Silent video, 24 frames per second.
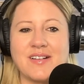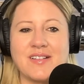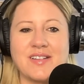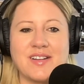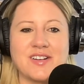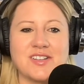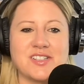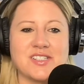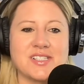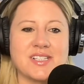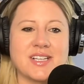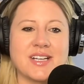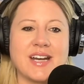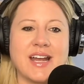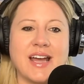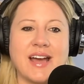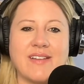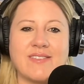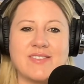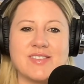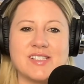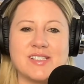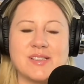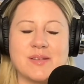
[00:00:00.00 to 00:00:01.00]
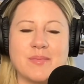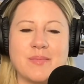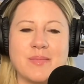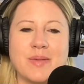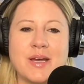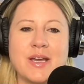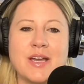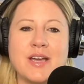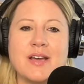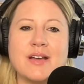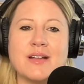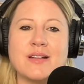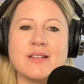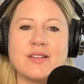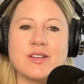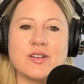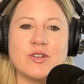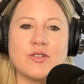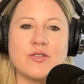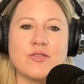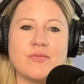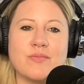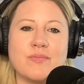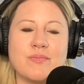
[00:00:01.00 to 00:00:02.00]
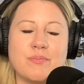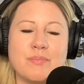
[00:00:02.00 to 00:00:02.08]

They're just going to have some little